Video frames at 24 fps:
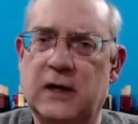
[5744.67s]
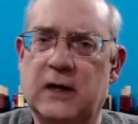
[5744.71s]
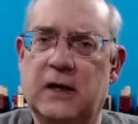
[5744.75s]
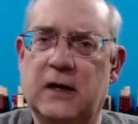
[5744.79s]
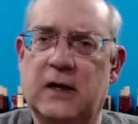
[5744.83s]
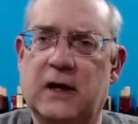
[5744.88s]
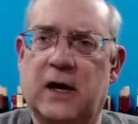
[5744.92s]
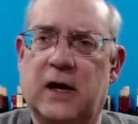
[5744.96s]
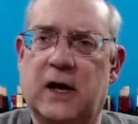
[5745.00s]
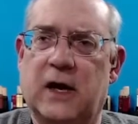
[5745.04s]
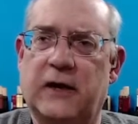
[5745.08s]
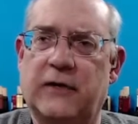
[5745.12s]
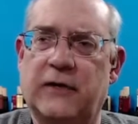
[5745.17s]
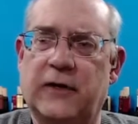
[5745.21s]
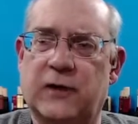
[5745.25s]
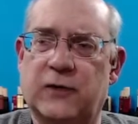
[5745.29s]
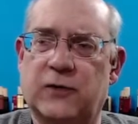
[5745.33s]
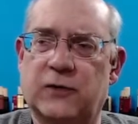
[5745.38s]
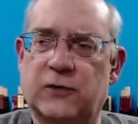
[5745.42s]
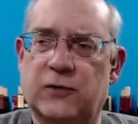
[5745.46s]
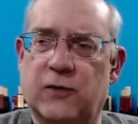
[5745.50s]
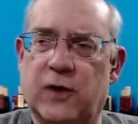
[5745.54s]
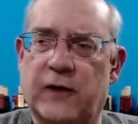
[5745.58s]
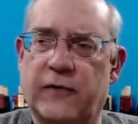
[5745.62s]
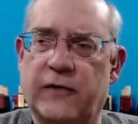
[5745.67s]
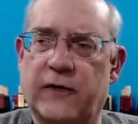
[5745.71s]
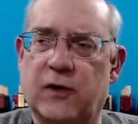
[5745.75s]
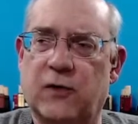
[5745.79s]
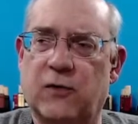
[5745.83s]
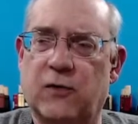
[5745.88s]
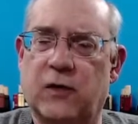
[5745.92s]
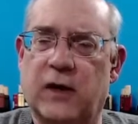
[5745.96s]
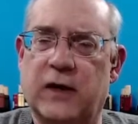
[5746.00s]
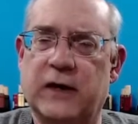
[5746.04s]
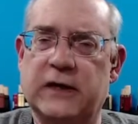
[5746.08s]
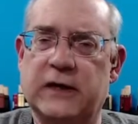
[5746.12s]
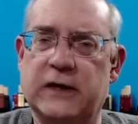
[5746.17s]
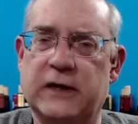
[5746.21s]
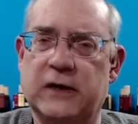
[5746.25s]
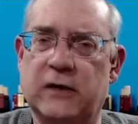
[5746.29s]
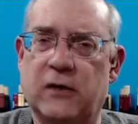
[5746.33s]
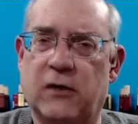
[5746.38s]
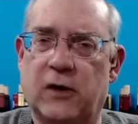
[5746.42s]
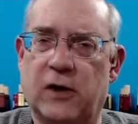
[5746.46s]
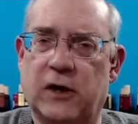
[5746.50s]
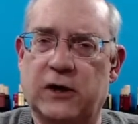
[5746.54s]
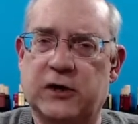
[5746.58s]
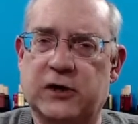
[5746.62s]
I think it was around there where I did,
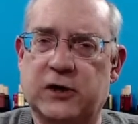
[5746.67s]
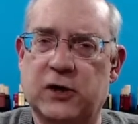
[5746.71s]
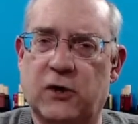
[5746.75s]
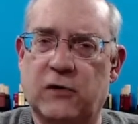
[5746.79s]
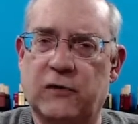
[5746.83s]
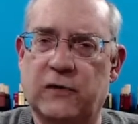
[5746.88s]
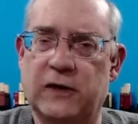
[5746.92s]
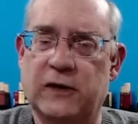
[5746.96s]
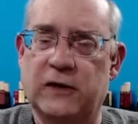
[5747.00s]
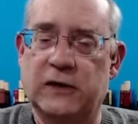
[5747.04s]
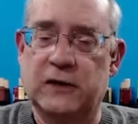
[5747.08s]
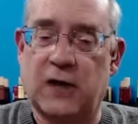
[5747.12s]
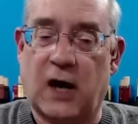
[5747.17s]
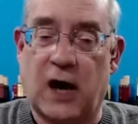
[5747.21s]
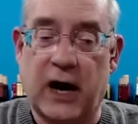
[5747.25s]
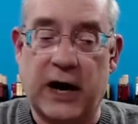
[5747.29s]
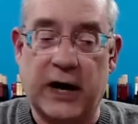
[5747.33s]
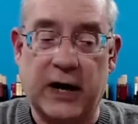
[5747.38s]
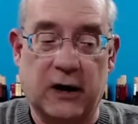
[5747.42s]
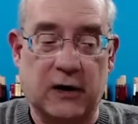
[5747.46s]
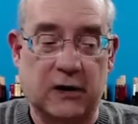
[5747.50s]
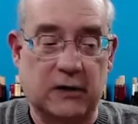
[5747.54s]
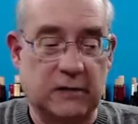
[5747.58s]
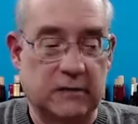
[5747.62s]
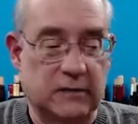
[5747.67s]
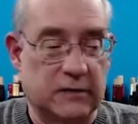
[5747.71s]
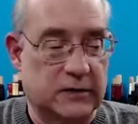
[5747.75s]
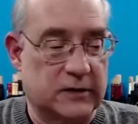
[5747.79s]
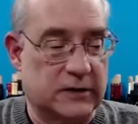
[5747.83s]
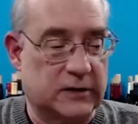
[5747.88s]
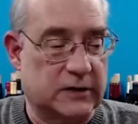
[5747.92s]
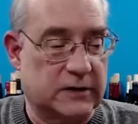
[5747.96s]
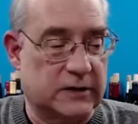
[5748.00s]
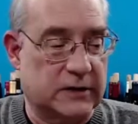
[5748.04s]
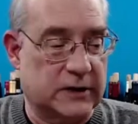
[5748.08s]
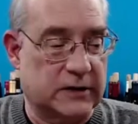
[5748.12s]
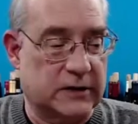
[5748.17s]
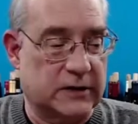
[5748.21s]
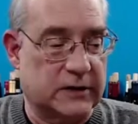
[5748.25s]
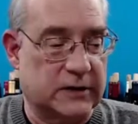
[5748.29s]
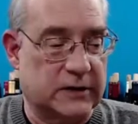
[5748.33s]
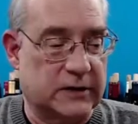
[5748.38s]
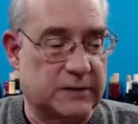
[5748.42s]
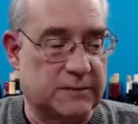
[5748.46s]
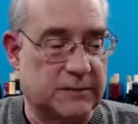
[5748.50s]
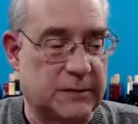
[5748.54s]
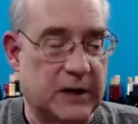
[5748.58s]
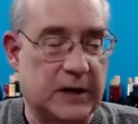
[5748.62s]
or I showed the entire
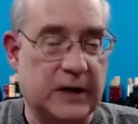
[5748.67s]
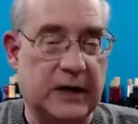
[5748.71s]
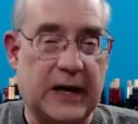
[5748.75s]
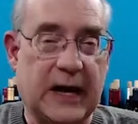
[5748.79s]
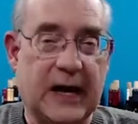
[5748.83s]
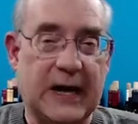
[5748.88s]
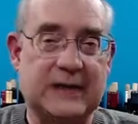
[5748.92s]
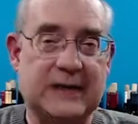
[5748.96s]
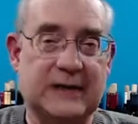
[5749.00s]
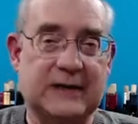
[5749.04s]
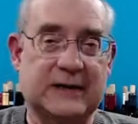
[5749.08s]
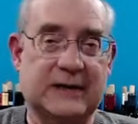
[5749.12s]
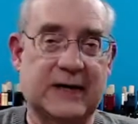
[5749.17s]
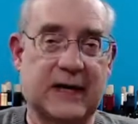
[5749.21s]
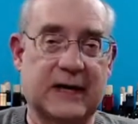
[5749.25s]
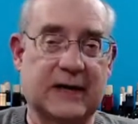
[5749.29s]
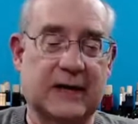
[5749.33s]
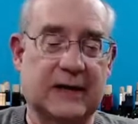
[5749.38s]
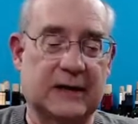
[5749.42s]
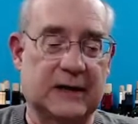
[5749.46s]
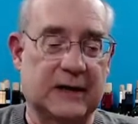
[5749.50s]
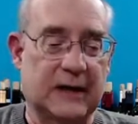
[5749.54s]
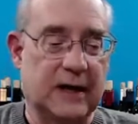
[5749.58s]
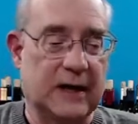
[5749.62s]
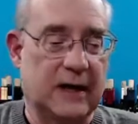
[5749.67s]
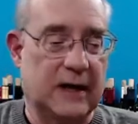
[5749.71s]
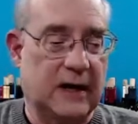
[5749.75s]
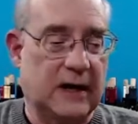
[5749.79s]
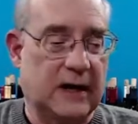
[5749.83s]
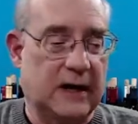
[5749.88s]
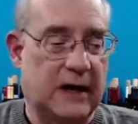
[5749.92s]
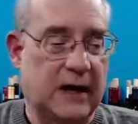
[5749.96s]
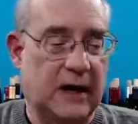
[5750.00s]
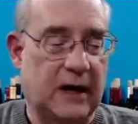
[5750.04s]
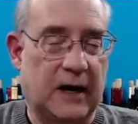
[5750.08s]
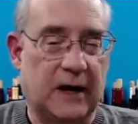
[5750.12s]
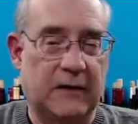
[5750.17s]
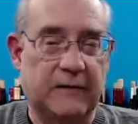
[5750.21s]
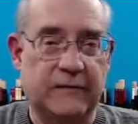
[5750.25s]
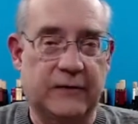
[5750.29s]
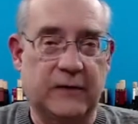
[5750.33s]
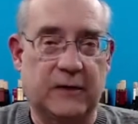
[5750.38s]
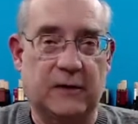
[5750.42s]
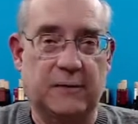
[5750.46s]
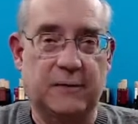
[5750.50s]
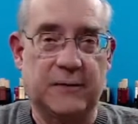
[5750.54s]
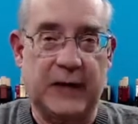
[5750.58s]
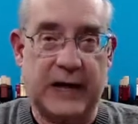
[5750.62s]
6 minute, 8 second
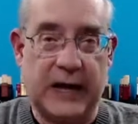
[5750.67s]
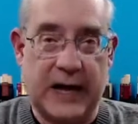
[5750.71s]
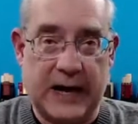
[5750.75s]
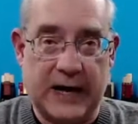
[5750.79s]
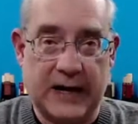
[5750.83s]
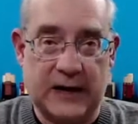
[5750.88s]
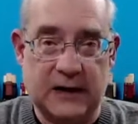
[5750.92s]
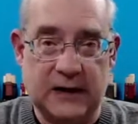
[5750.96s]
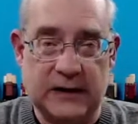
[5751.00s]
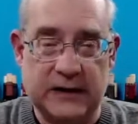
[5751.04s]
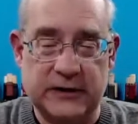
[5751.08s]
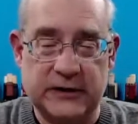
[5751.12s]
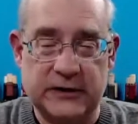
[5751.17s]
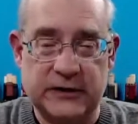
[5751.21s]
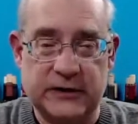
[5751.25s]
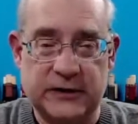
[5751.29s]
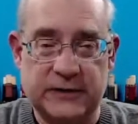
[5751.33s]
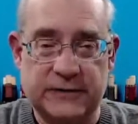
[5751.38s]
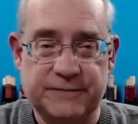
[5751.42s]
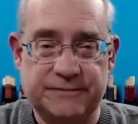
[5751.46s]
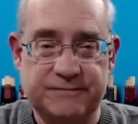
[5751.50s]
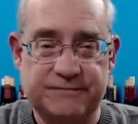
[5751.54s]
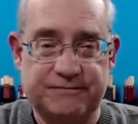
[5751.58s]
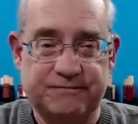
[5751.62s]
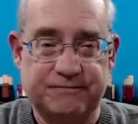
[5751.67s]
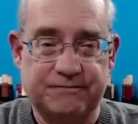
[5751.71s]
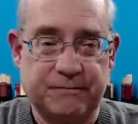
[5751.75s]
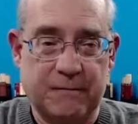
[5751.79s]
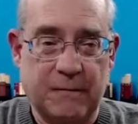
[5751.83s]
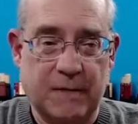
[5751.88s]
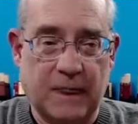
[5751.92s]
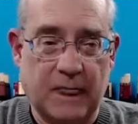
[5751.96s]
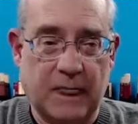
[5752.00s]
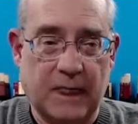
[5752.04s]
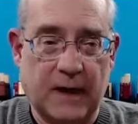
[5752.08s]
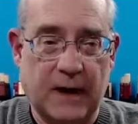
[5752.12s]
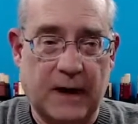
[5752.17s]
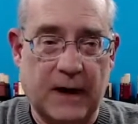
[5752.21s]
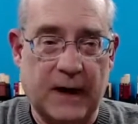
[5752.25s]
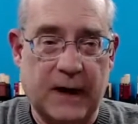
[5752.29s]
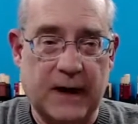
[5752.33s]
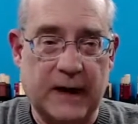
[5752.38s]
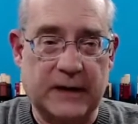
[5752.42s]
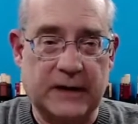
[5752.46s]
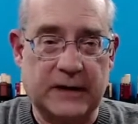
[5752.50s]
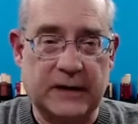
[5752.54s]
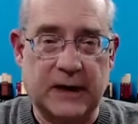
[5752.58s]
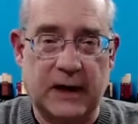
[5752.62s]
film, The Analyst.
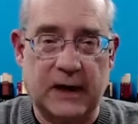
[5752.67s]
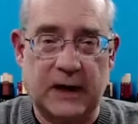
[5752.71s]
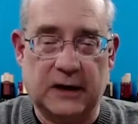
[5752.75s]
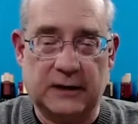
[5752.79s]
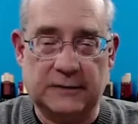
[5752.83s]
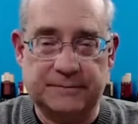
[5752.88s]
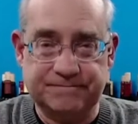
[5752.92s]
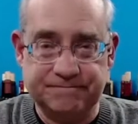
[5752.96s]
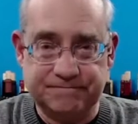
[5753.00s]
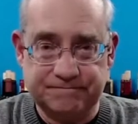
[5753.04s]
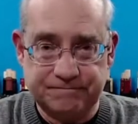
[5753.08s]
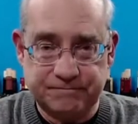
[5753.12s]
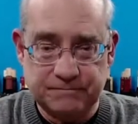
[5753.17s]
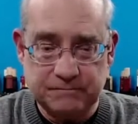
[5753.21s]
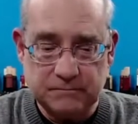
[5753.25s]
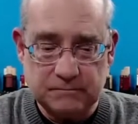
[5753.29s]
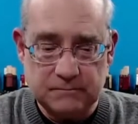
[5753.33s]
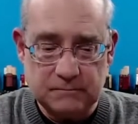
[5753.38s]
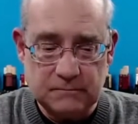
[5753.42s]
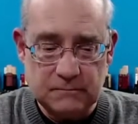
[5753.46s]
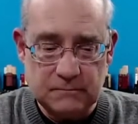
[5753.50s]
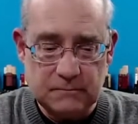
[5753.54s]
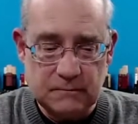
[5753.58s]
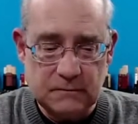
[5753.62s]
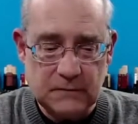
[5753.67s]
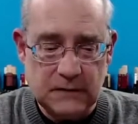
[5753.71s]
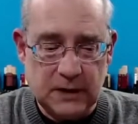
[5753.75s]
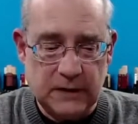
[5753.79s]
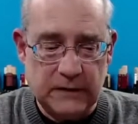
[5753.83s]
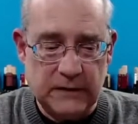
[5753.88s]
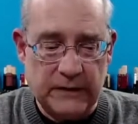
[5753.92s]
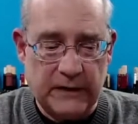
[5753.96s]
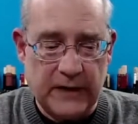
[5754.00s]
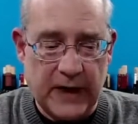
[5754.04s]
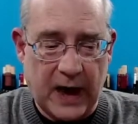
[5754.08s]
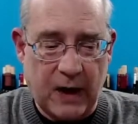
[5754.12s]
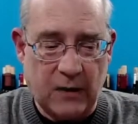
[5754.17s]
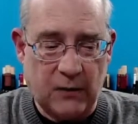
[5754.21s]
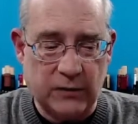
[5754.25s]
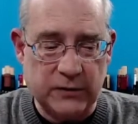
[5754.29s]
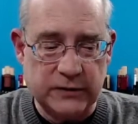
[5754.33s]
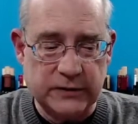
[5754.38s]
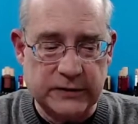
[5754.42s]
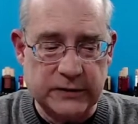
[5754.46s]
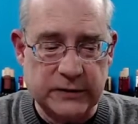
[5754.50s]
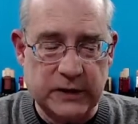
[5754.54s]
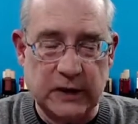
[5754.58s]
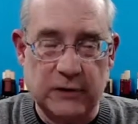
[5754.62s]
And that
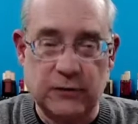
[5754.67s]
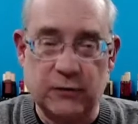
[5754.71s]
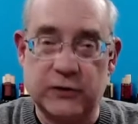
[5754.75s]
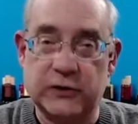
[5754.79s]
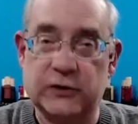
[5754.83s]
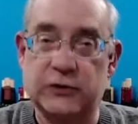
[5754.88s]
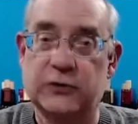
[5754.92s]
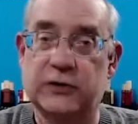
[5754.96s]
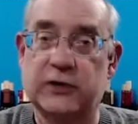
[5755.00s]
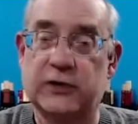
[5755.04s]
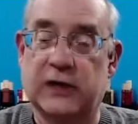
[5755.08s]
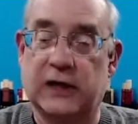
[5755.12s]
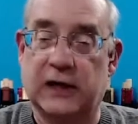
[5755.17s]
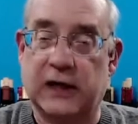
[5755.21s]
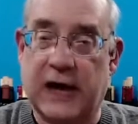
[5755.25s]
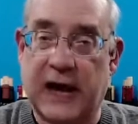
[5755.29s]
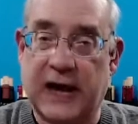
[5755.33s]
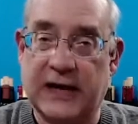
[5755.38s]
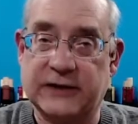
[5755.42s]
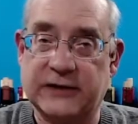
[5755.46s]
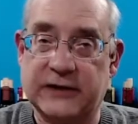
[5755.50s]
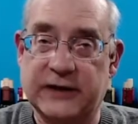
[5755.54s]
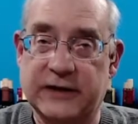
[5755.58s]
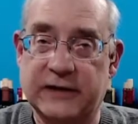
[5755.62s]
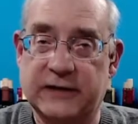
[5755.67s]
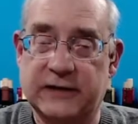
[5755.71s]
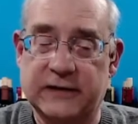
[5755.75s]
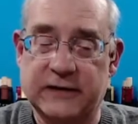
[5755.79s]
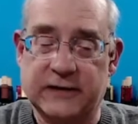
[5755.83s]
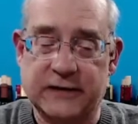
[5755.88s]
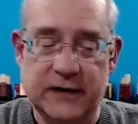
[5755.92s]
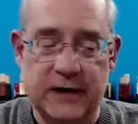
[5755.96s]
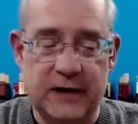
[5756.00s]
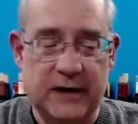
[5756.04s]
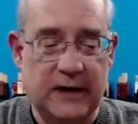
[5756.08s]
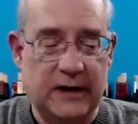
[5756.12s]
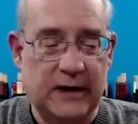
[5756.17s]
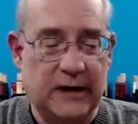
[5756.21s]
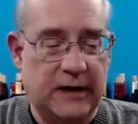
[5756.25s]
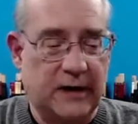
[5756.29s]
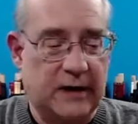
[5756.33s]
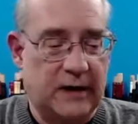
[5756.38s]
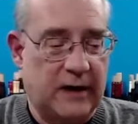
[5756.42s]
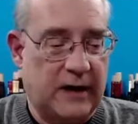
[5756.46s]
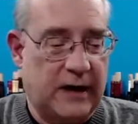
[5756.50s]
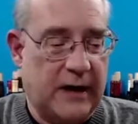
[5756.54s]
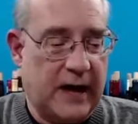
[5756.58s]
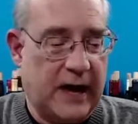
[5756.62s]
was, which was a classic.
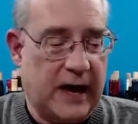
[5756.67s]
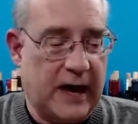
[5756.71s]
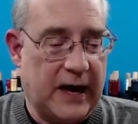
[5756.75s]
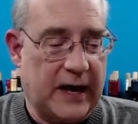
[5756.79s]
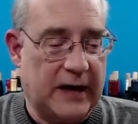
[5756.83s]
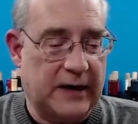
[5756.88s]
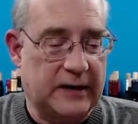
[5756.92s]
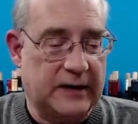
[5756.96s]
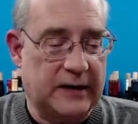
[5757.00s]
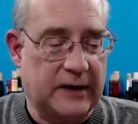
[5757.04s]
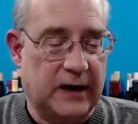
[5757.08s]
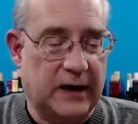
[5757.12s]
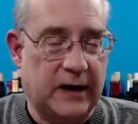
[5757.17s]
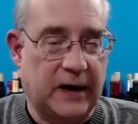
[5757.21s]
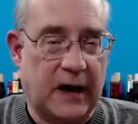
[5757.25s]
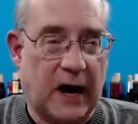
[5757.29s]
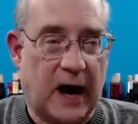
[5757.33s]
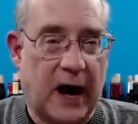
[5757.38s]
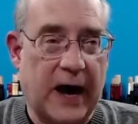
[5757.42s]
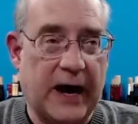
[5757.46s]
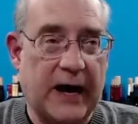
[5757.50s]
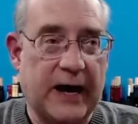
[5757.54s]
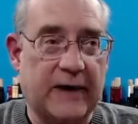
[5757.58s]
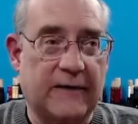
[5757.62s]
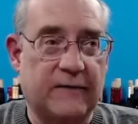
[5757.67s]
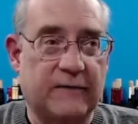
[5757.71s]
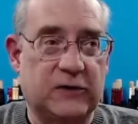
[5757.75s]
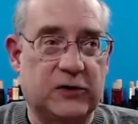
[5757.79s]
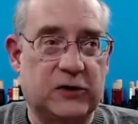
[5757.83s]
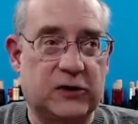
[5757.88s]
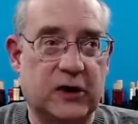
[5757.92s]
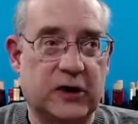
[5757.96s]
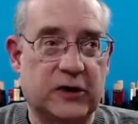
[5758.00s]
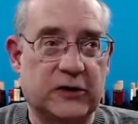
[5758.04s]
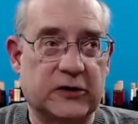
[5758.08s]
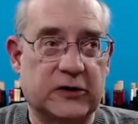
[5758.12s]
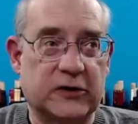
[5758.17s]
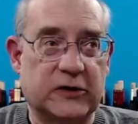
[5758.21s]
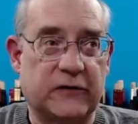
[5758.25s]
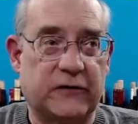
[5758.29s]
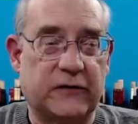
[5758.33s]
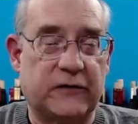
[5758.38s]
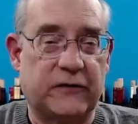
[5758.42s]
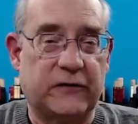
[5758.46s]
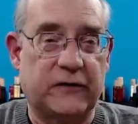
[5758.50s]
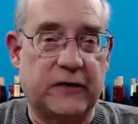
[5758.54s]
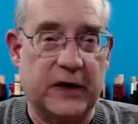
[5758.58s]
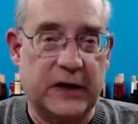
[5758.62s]
And I have just
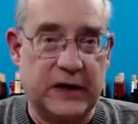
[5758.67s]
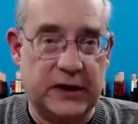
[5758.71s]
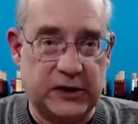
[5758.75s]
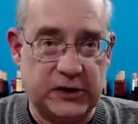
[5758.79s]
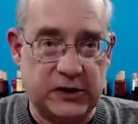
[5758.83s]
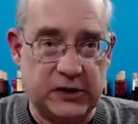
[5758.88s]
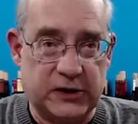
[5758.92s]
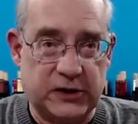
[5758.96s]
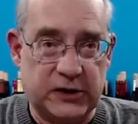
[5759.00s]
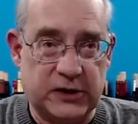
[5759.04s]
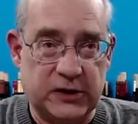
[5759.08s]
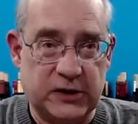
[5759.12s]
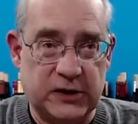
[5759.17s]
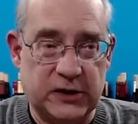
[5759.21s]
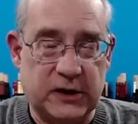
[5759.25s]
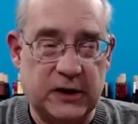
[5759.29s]
finished